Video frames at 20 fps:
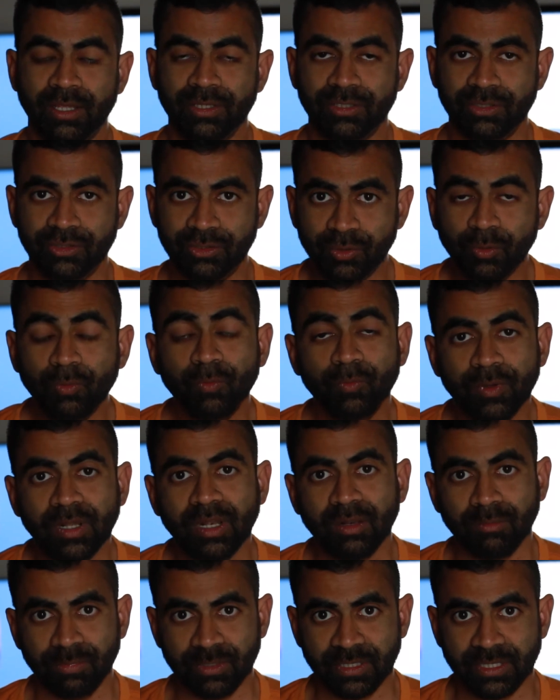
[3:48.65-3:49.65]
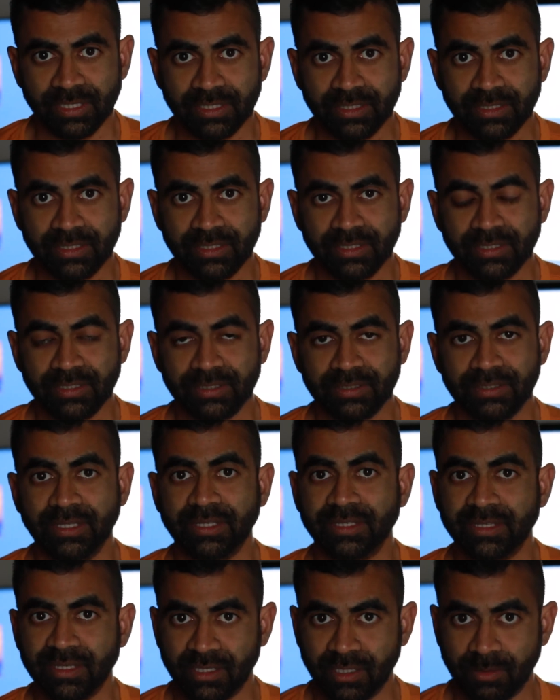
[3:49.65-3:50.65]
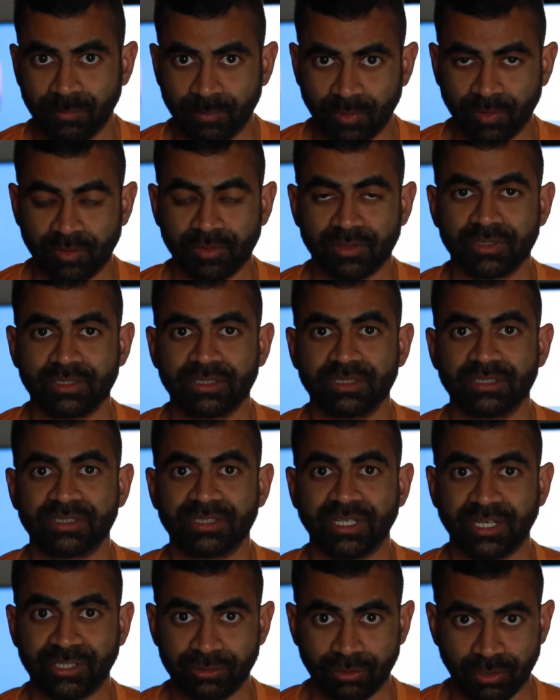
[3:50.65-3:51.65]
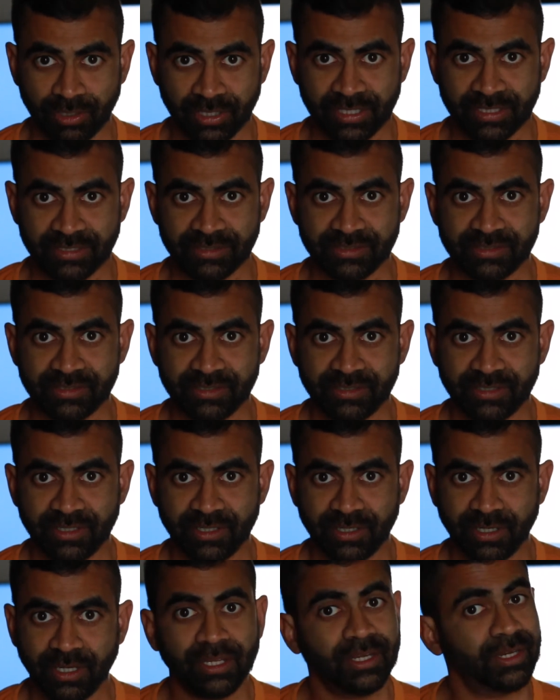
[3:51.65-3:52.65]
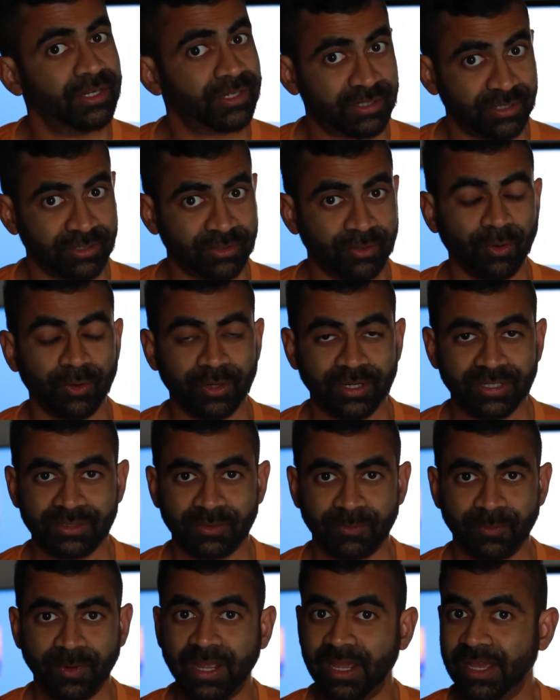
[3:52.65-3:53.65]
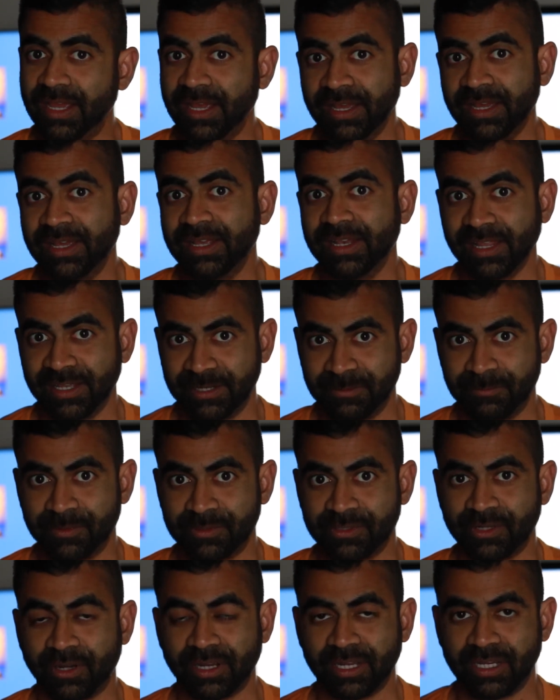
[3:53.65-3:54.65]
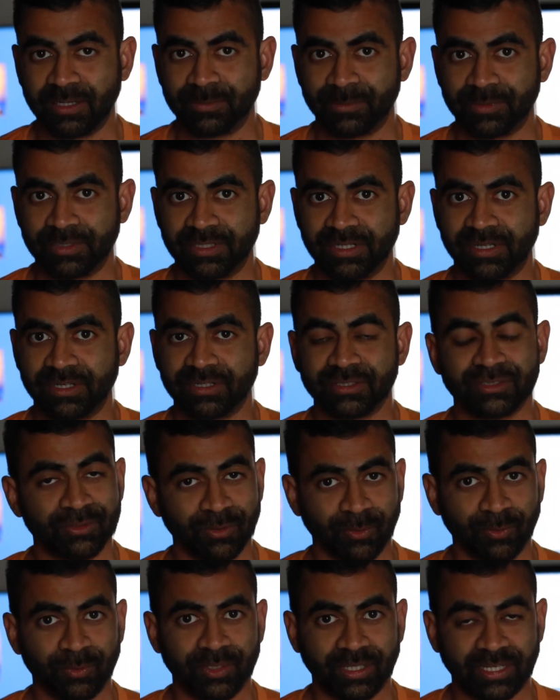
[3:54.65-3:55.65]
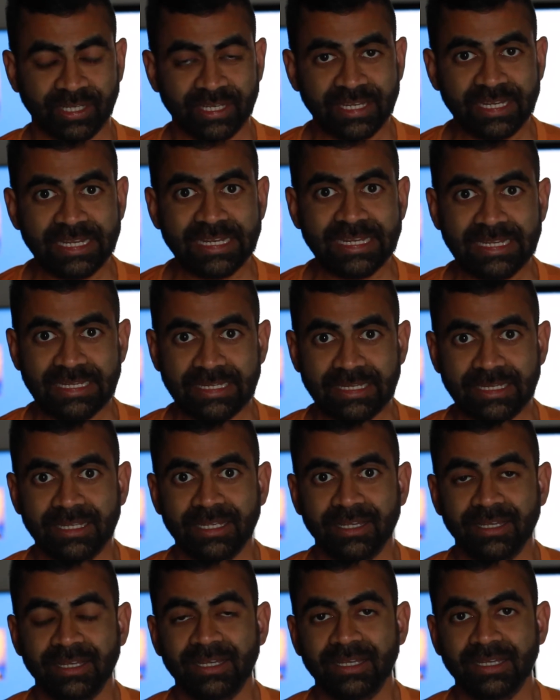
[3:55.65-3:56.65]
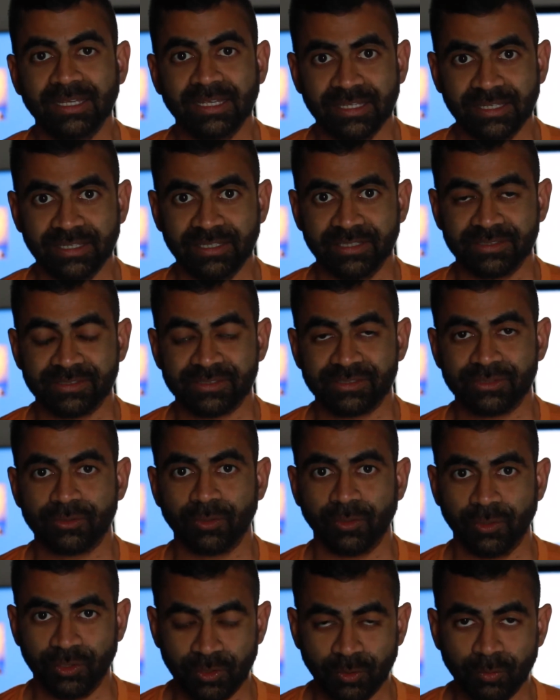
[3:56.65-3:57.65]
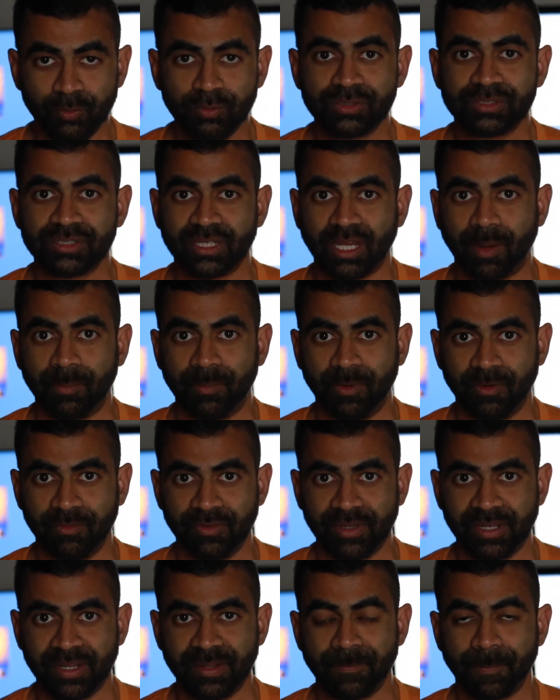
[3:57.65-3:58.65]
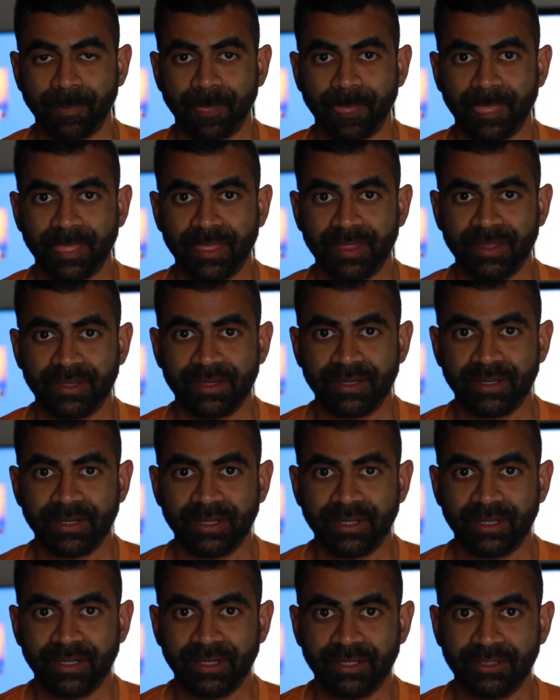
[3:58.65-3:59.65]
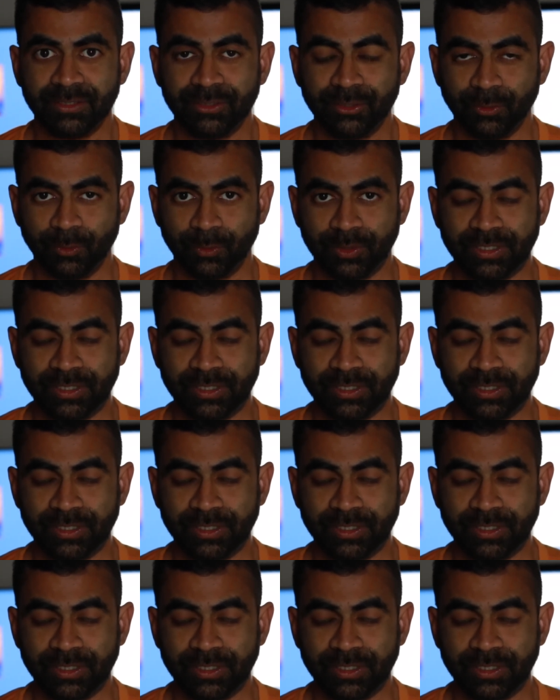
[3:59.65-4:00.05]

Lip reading: you will be thinking about sexual needs. It can go either way, like we're talking about here. So the key is to use Shambhavi to